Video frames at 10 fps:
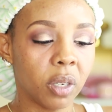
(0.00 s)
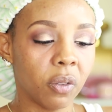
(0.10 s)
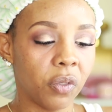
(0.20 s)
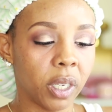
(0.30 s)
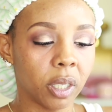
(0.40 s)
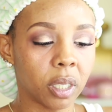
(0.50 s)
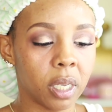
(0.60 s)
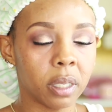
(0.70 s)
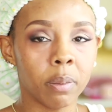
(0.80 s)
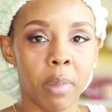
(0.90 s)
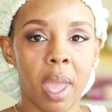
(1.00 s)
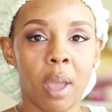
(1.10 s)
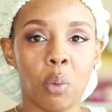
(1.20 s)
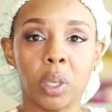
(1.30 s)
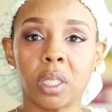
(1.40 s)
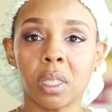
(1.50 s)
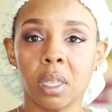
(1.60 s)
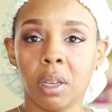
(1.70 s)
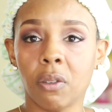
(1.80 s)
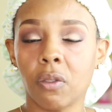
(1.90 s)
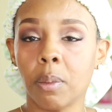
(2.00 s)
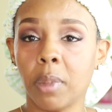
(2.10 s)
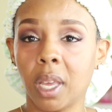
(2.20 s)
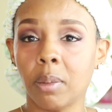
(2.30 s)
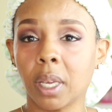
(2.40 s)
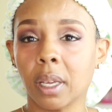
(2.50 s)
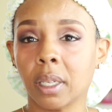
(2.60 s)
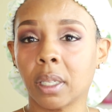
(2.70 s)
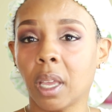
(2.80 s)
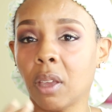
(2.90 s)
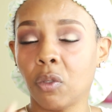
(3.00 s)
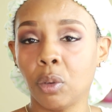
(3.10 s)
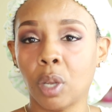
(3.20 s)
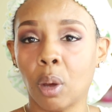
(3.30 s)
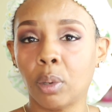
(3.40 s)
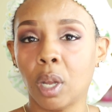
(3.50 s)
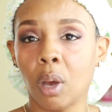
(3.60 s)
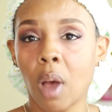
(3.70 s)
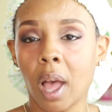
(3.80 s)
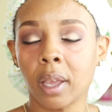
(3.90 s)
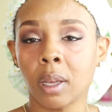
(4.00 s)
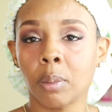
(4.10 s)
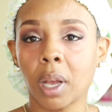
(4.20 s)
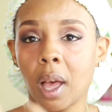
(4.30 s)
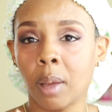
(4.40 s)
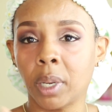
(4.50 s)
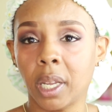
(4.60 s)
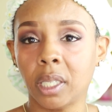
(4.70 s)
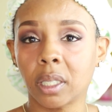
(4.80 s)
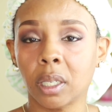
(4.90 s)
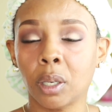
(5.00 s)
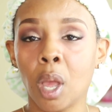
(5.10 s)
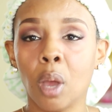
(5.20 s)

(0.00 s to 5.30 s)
the finish is matte, which is good for me, because if you don't know, I am combination,